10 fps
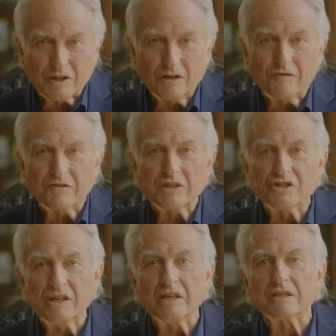So if the
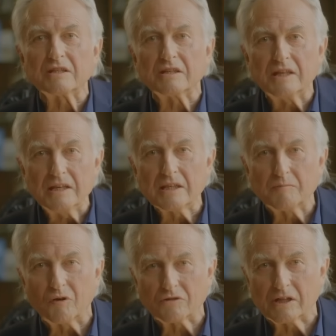genes that are in
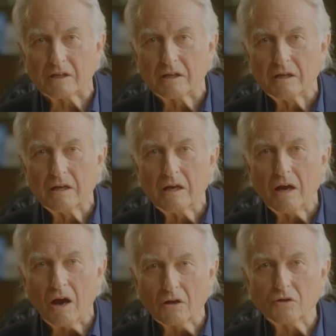the body
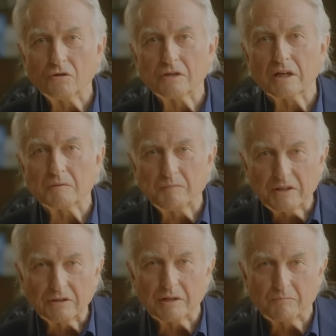are good at
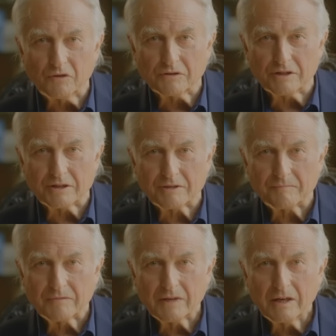building
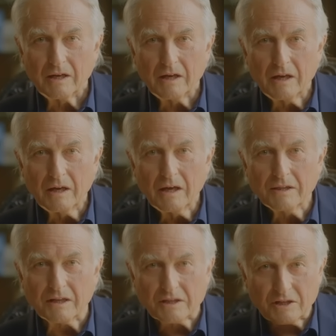bodies
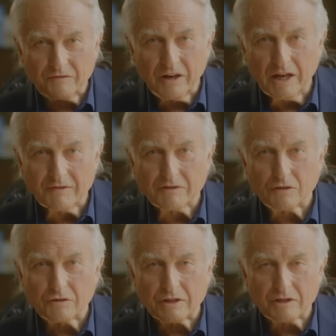that survive, that
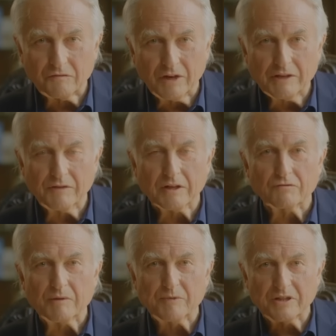are good at surviving
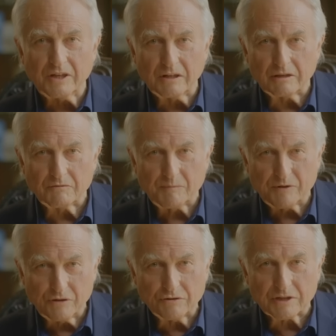and reprodu
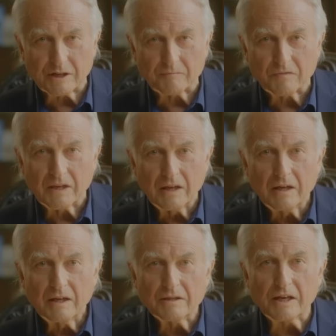reproducing,
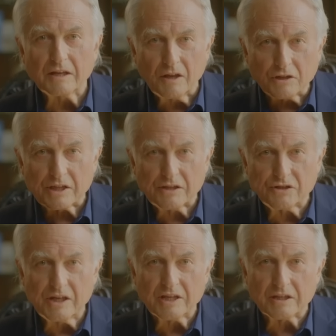then those are the
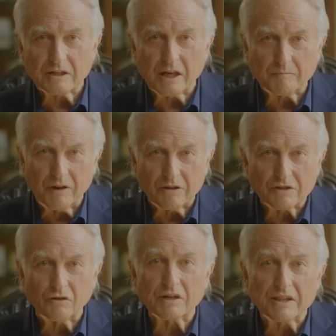genes that get
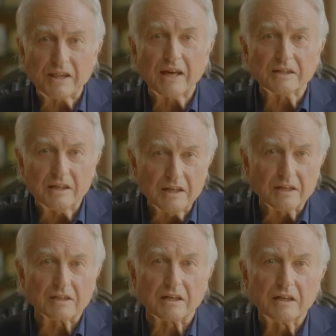passed on, and that
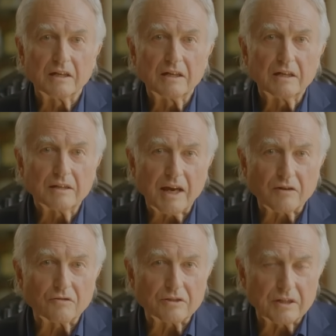is
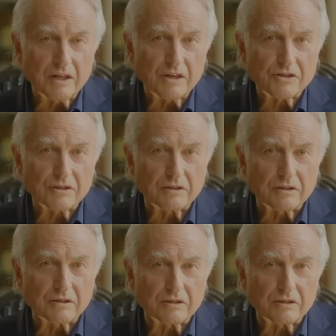natural selection.